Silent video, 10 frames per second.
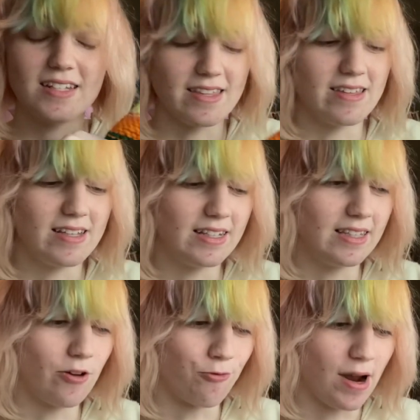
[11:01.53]
and then
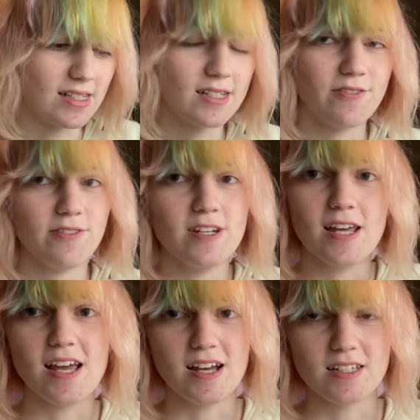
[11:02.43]
the rest of the
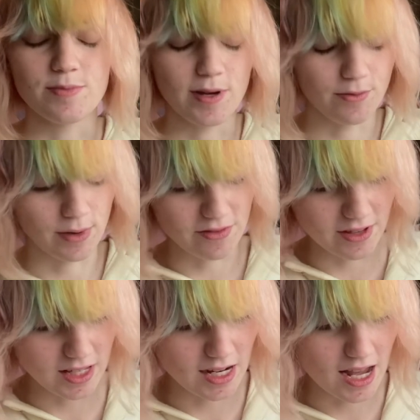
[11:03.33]
day I spent
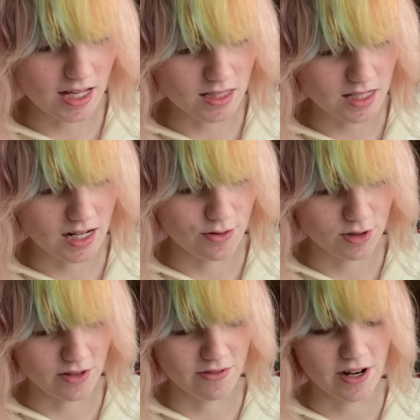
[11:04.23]
weaving in ends, and it was
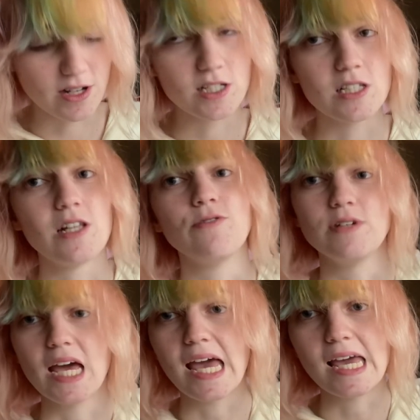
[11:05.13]
a very slow
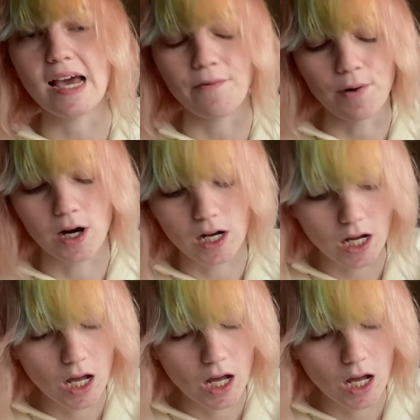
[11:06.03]
day at work.